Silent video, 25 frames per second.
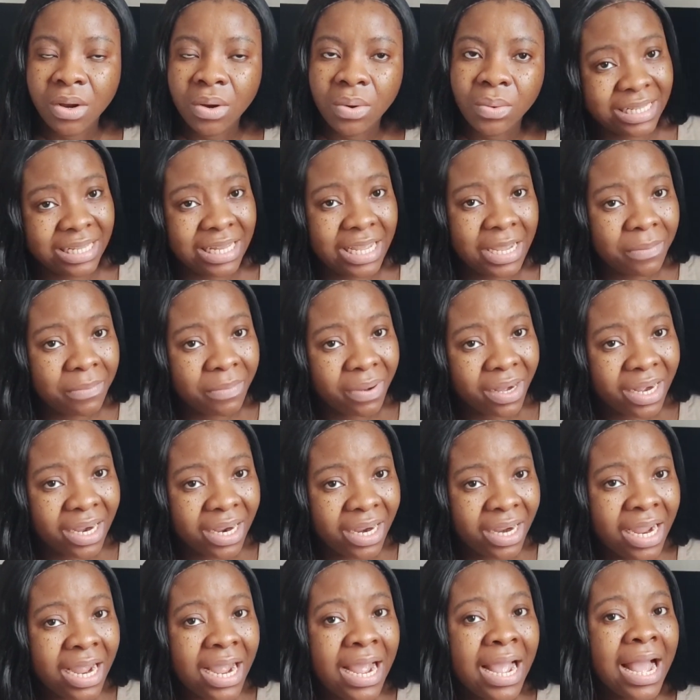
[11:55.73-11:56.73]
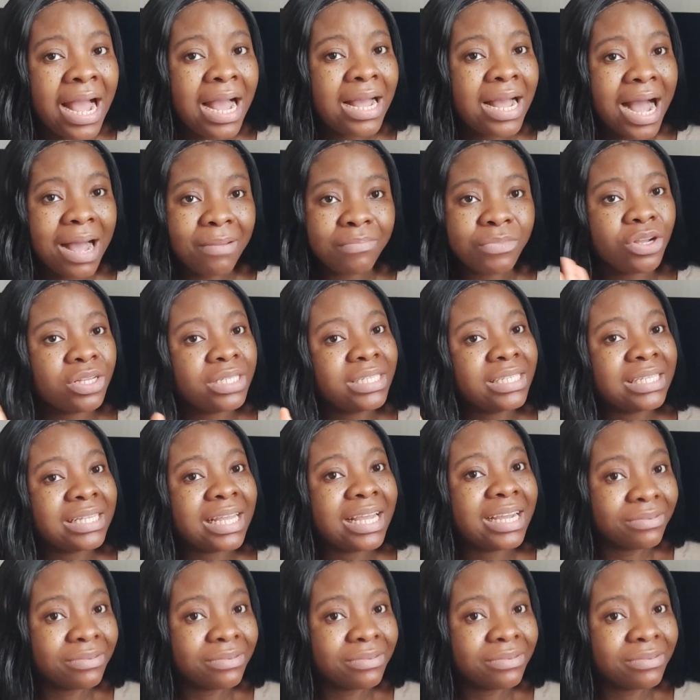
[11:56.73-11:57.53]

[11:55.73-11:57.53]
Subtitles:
Disclaimer, I'm not